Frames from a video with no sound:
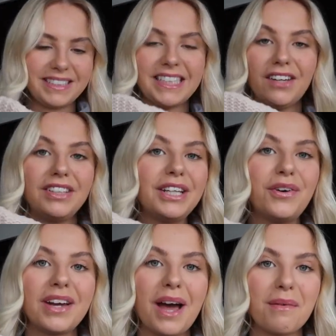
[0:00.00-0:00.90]
definitely
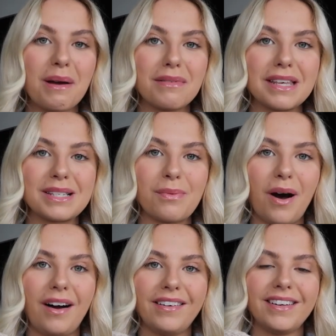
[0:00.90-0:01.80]
couldn't get away with this
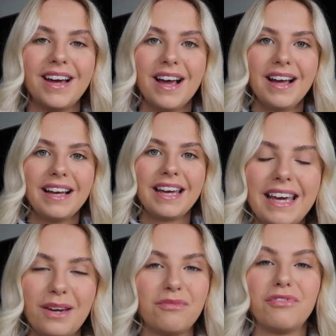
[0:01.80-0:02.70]
one.
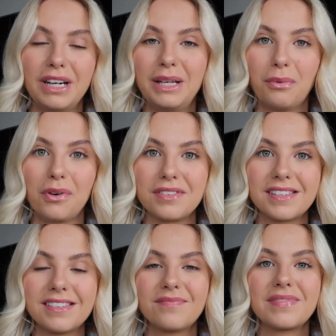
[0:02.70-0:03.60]
It really was
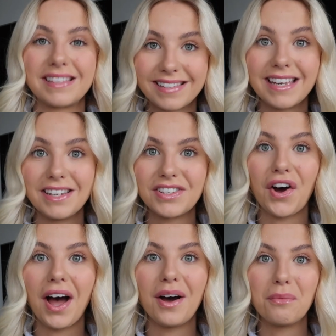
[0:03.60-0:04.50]
skin
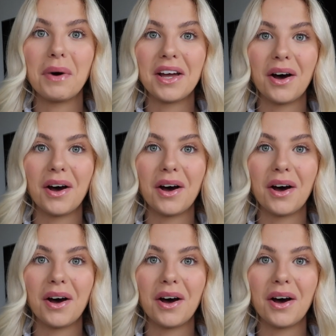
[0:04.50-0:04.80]
tight on my